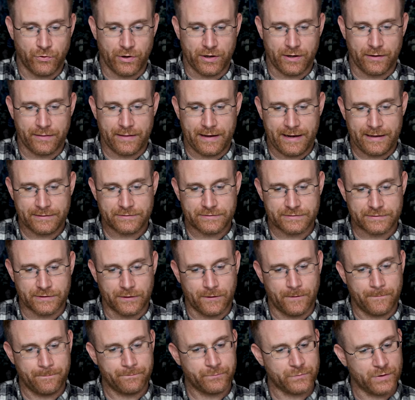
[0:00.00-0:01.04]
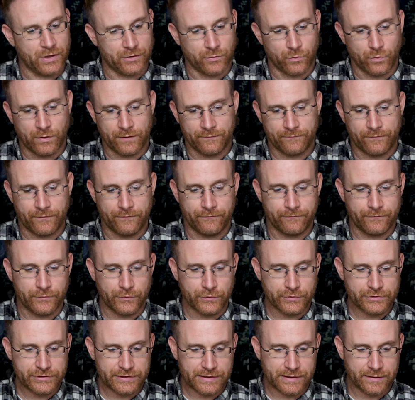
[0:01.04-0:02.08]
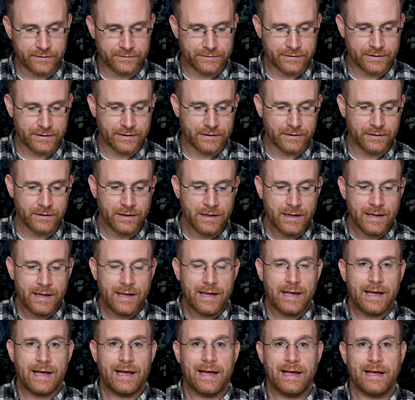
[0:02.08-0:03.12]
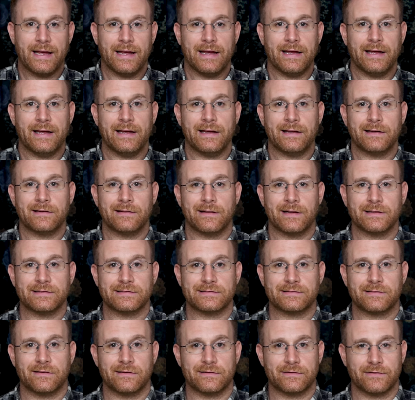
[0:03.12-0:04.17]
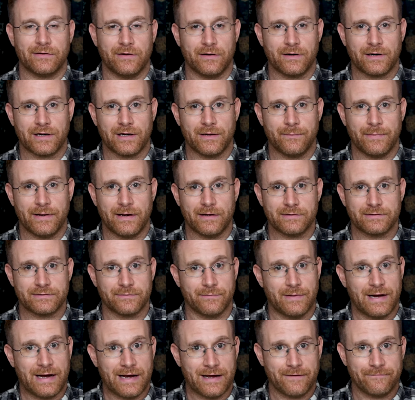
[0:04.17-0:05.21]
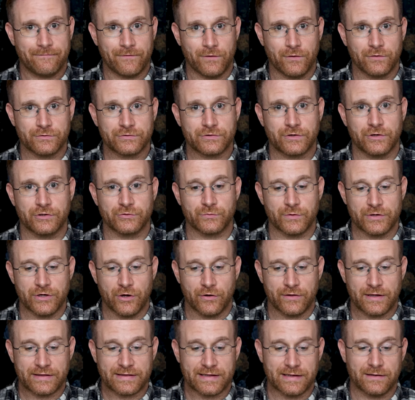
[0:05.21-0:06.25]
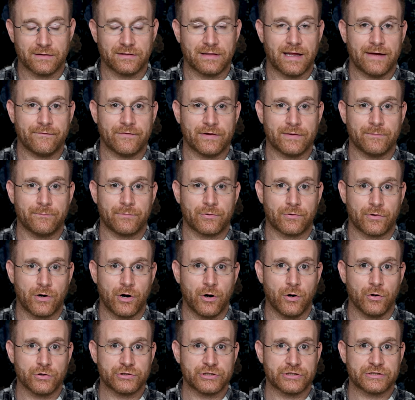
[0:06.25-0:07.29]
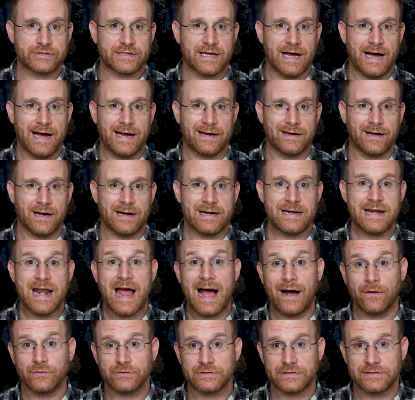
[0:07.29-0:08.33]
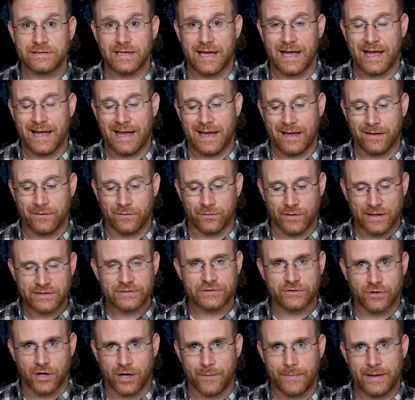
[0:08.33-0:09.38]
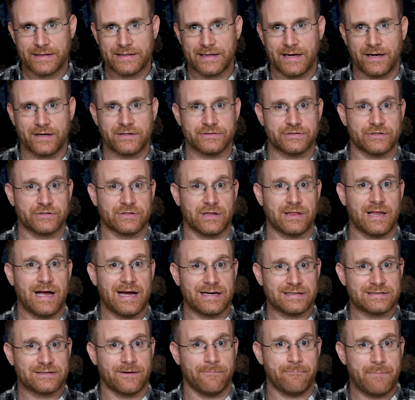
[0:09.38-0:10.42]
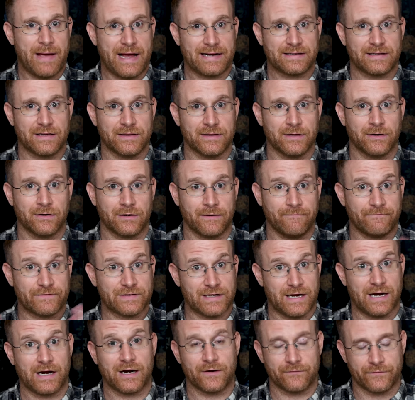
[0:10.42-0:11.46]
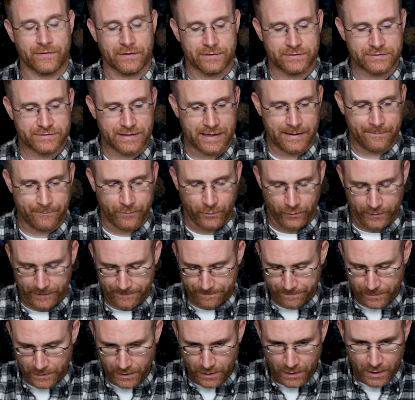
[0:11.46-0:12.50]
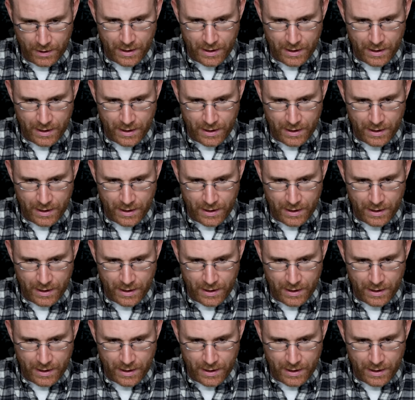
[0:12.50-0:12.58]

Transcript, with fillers: point on that. So another one for Fuji out there. And let's start talking about some iPhones, because we know that the 11 Pro just got announced, and let's talk about that because there's a lot of stuff packed in there on a photography standpoint.